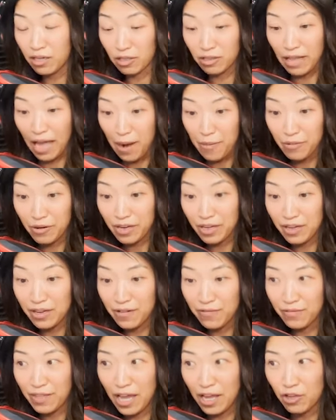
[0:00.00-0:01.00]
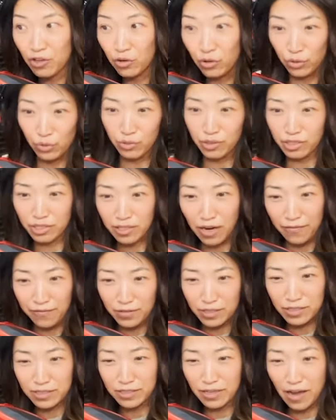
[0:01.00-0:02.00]
collaborative, that you
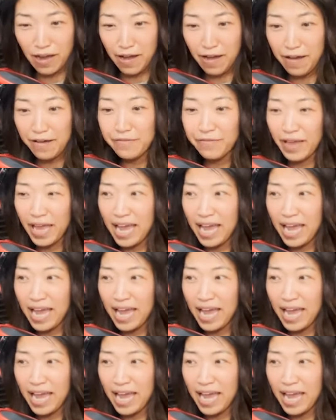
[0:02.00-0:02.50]
discover stuff,